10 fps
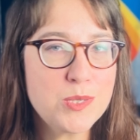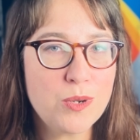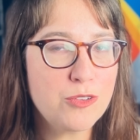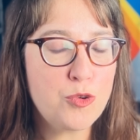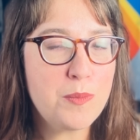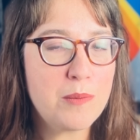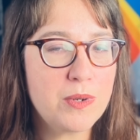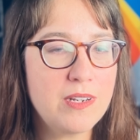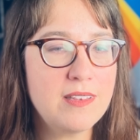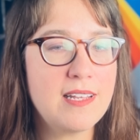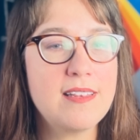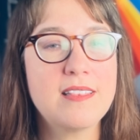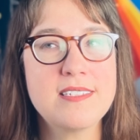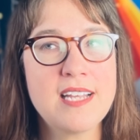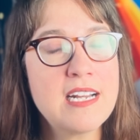worth remembering that
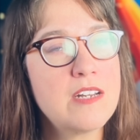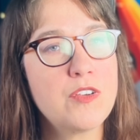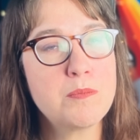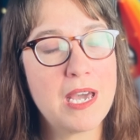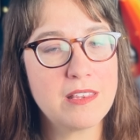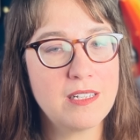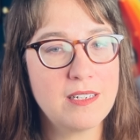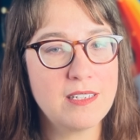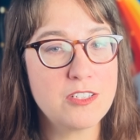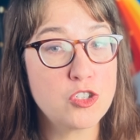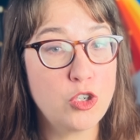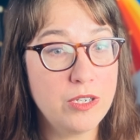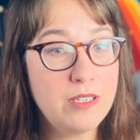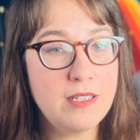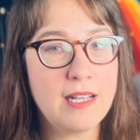the scientific method is
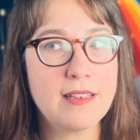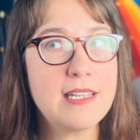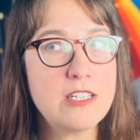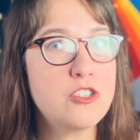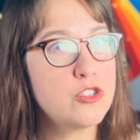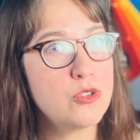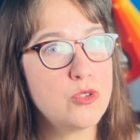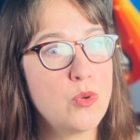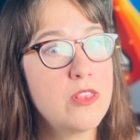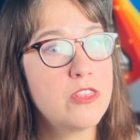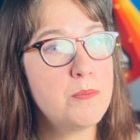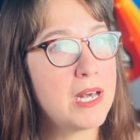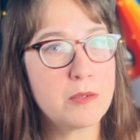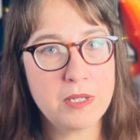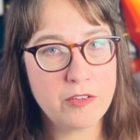good and leads to the
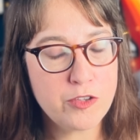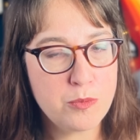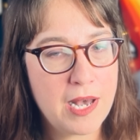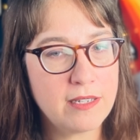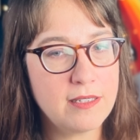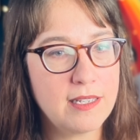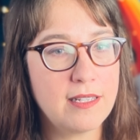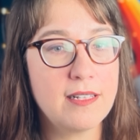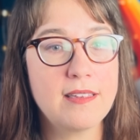betterment of humanity,